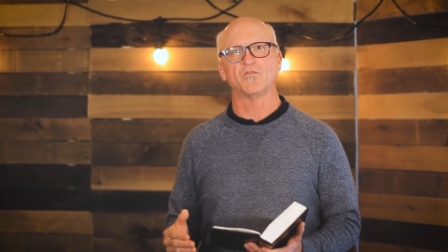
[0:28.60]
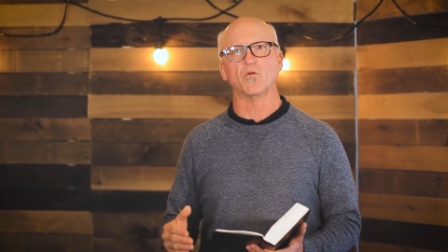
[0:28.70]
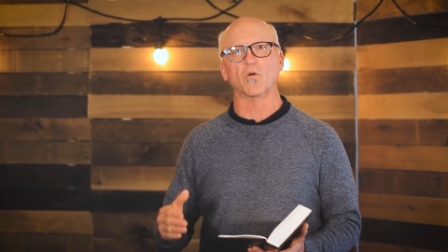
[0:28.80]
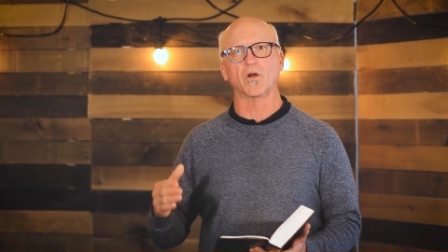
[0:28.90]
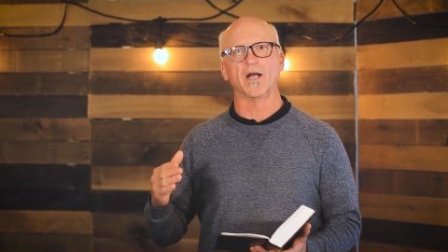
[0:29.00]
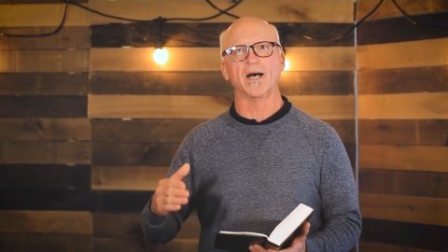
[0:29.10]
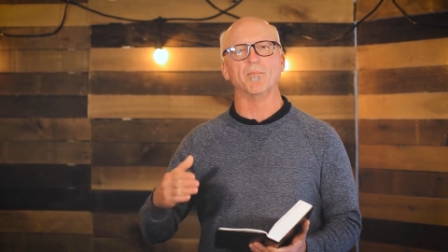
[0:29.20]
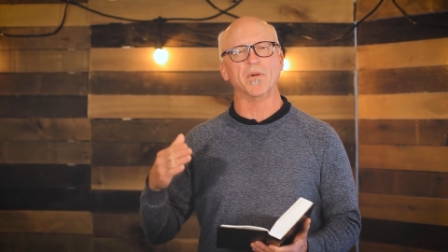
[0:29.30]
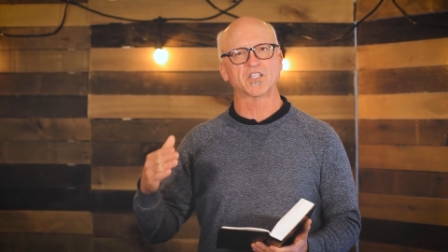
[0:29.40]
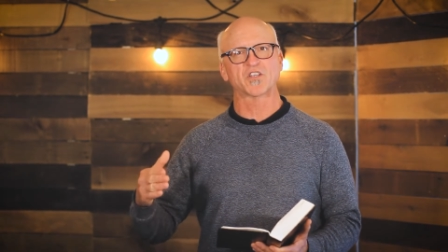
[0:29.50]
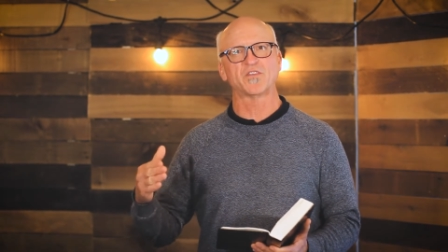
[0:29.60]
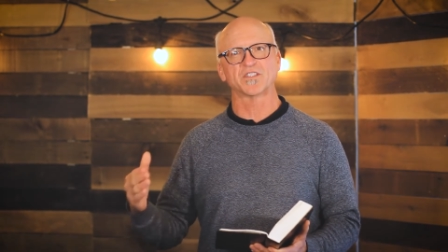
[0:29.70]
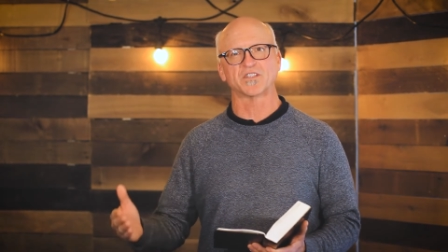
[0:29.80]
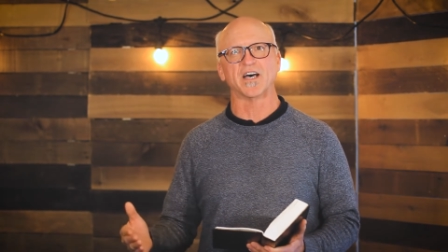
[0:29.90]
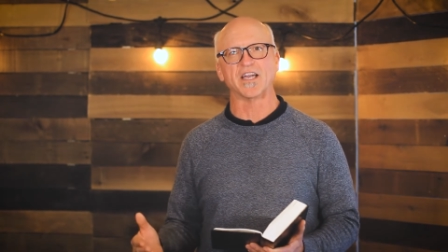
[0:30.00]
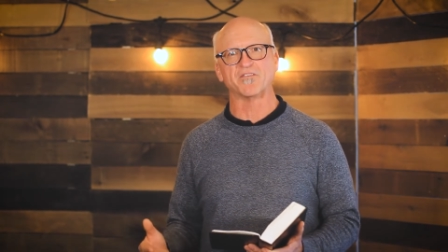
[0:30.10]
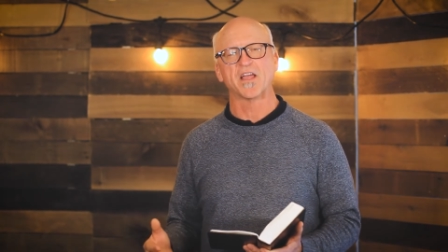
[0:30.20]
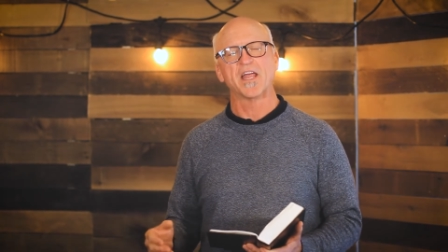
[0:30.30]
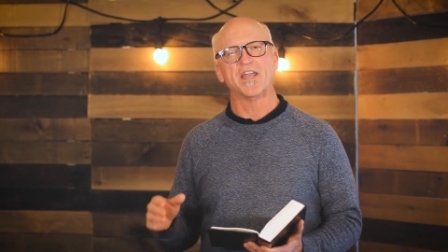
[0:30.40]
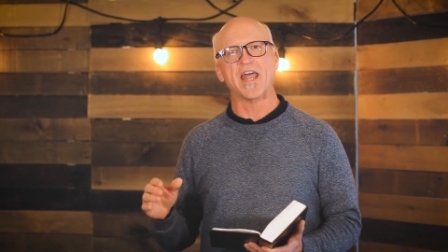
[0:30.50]
for much of his life,
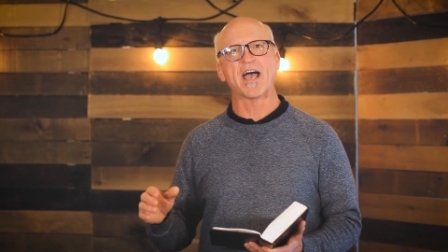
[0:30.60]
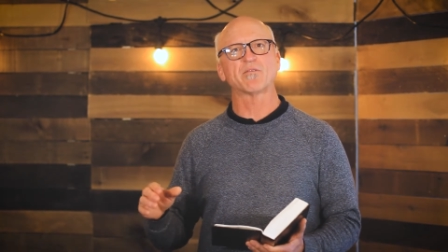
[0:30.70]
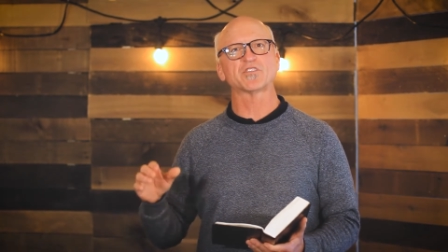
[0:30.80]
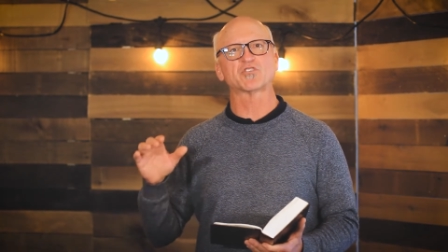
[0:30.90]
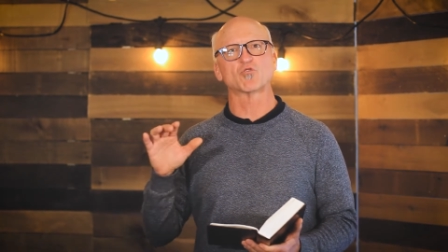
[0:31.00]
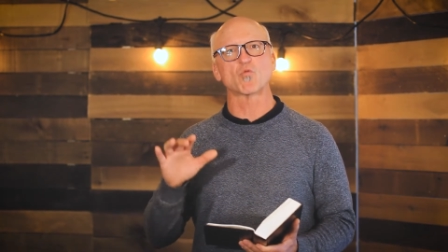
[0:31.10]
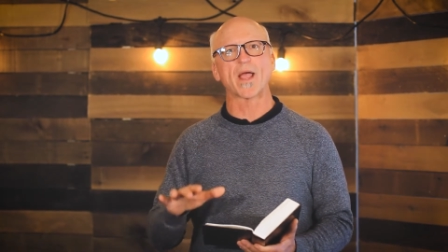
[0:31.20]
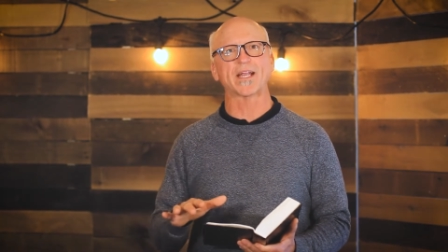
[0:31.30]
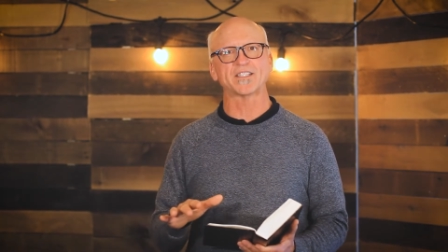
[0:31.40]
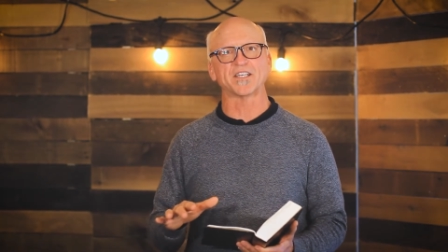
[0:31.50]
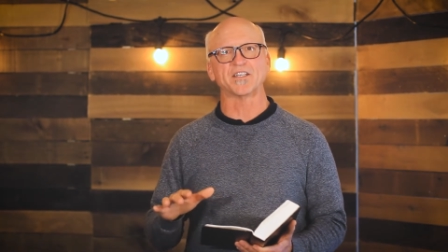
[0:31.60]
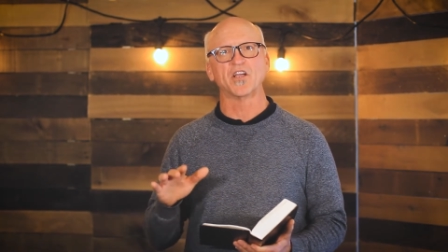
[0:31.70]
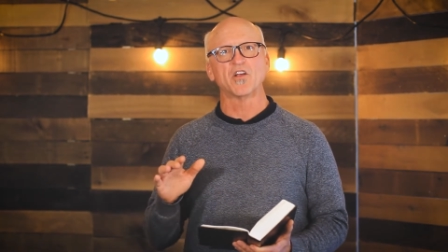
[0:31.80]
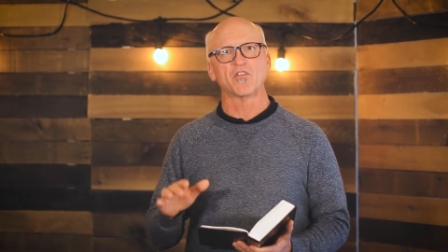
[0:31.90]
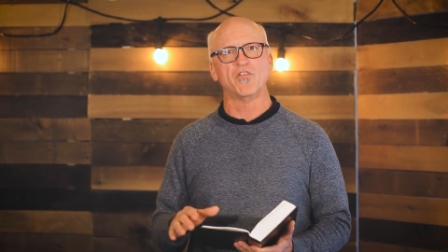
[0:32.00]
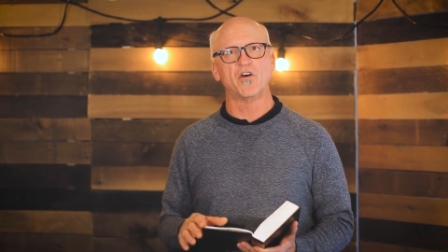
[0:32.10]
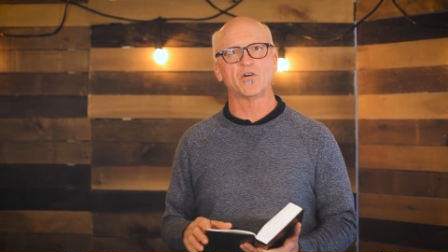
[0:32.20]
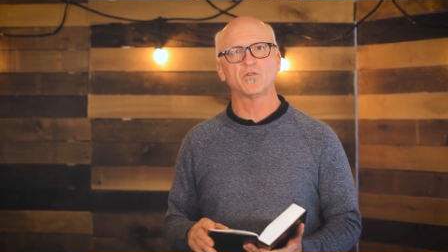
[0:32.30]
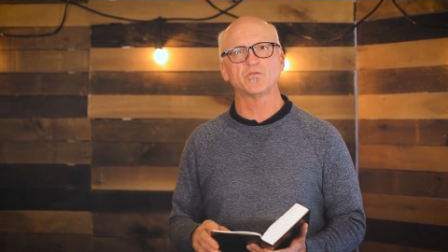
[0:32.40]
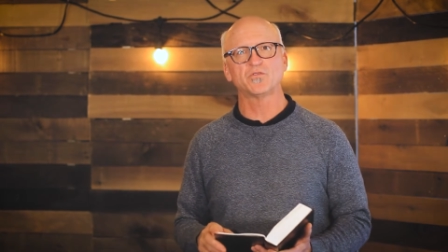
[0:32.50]
now is directing
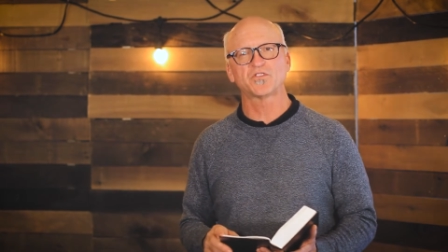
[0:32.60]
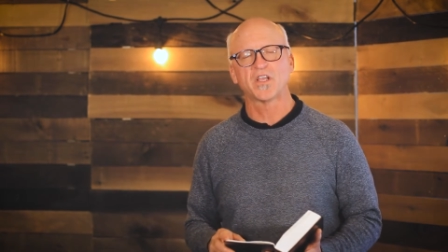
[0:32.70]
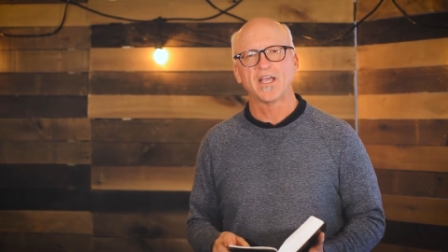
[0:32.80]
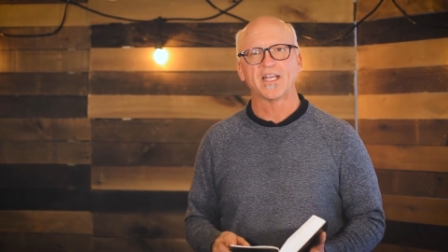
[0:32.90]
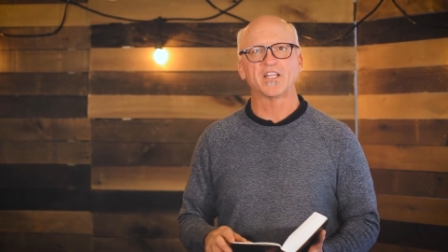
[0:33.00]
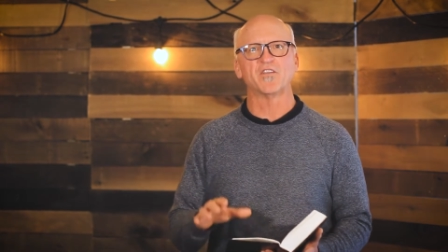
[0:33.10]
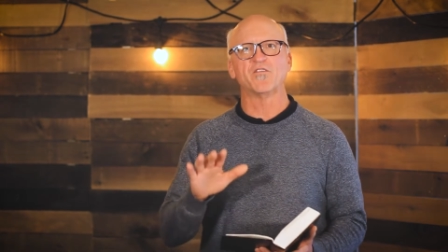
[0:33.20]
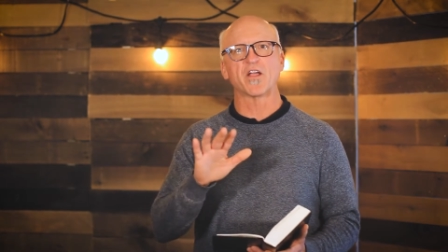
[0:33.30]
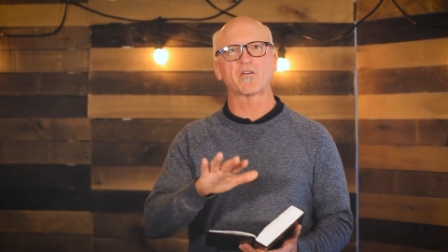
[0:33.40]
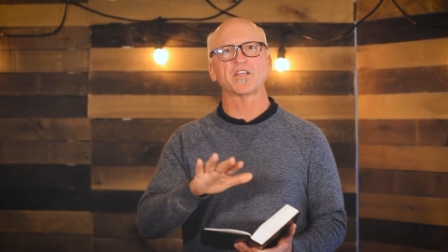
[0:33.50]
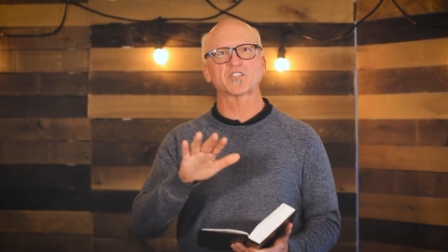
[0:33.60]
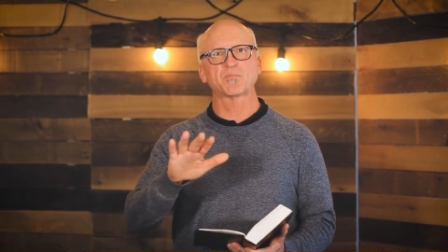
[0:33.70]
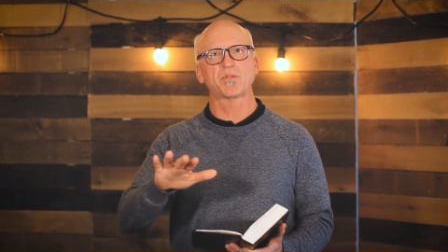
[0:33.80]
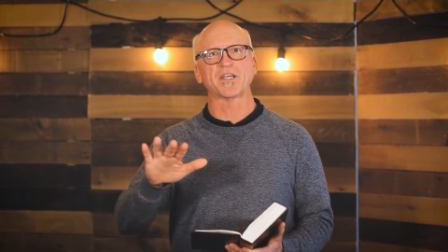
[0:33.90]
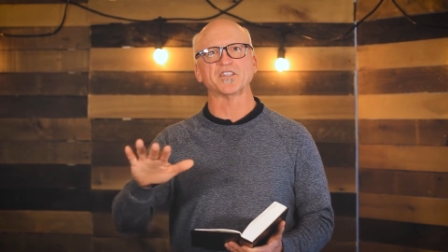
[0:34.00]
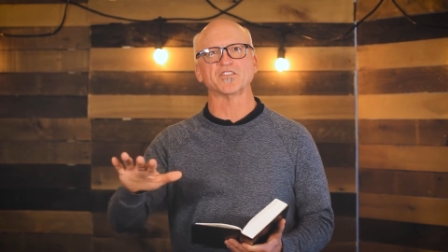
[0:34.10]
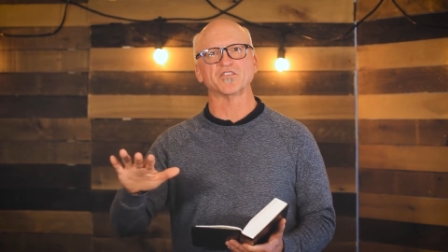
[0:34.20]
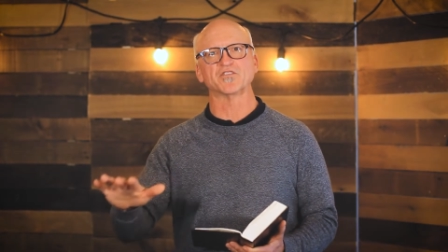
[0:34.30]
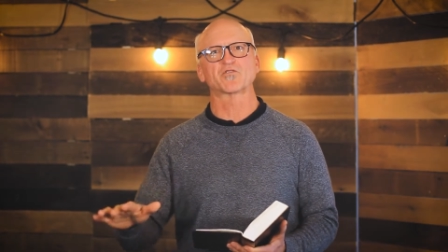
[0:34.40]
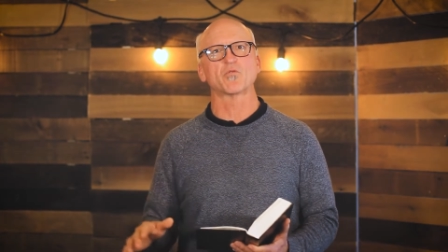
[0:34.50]
those in the various
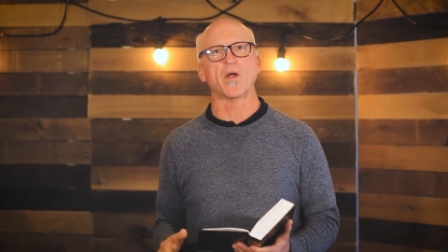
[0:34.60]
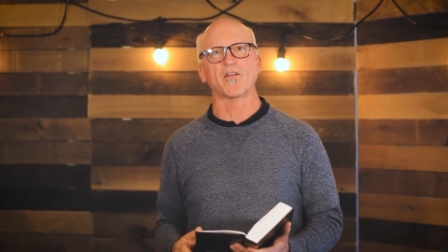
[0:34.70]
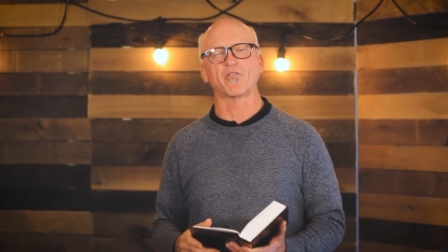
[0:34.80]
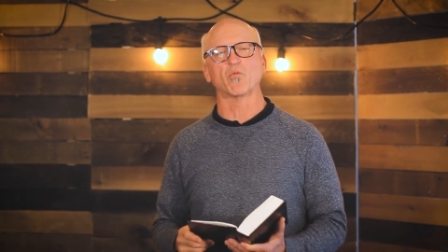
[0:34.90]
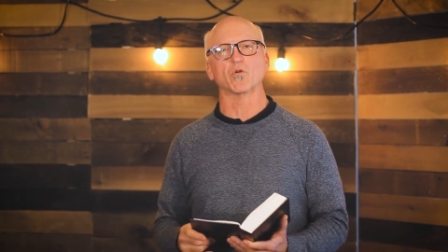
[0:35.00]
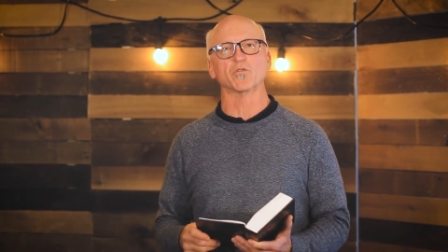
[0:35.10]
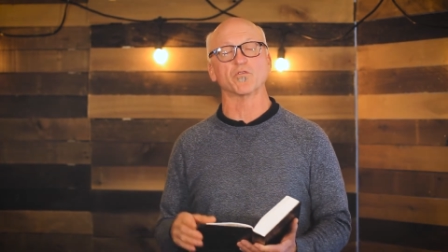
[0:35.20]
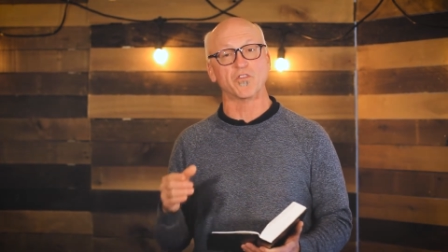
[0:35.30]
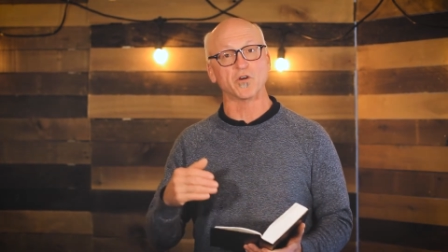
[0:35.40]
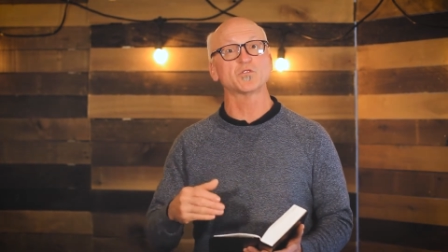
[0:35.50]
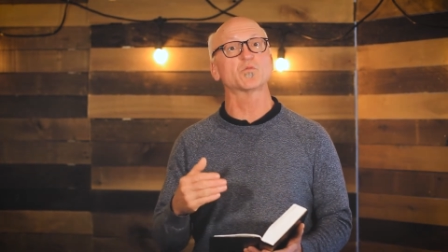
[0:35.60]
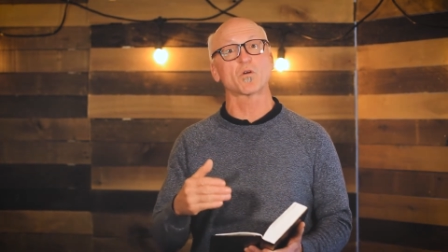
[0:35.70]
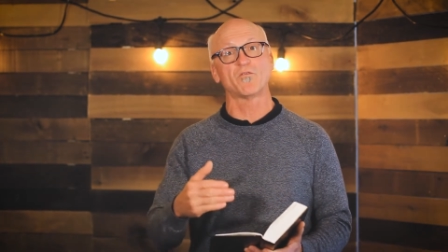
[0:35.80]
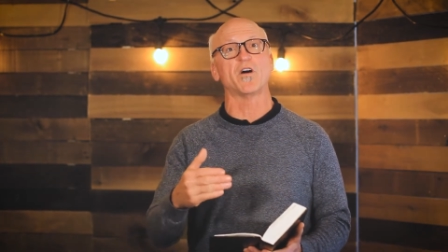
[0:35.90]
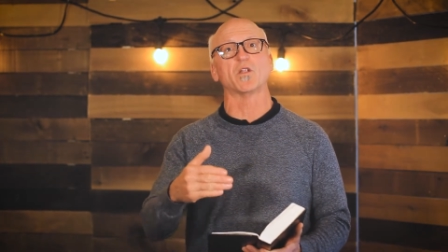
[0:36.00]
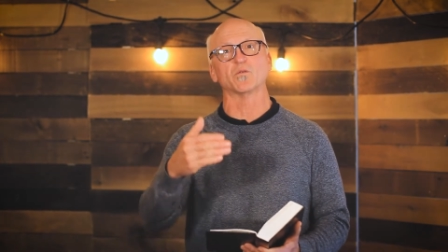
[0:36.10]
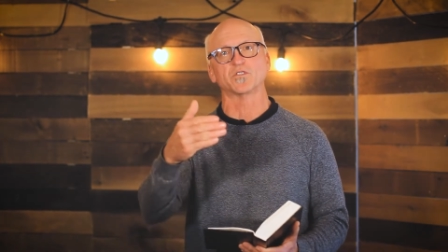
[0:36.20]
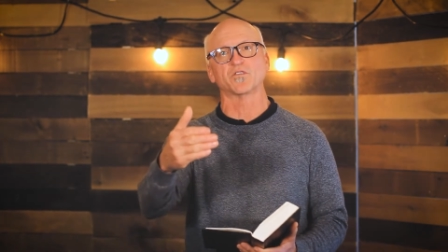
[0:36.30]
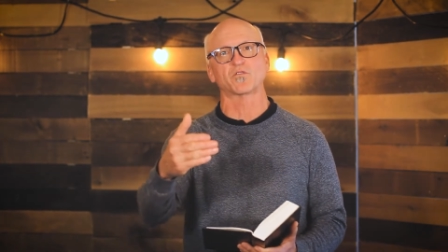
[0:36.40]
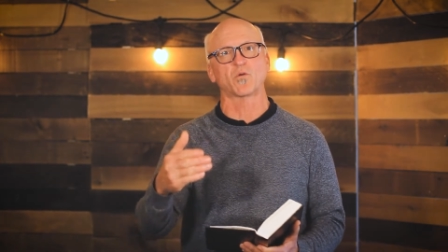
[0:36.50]
places throughout the world, those who are
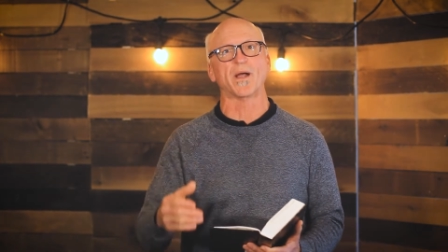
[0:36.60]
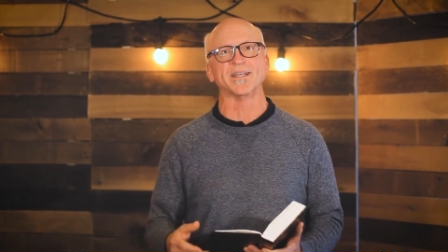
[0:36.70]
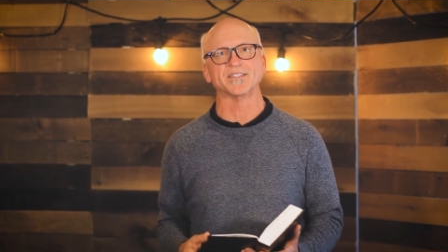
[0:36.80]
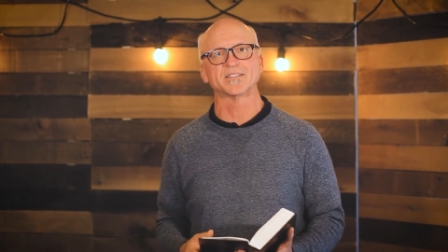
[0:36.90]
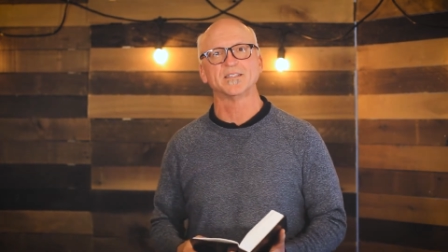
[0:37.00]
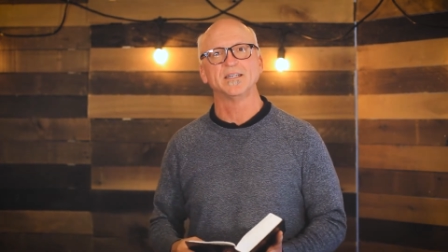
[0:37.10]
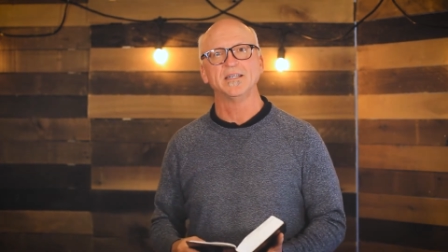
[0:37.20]
followers of Christ.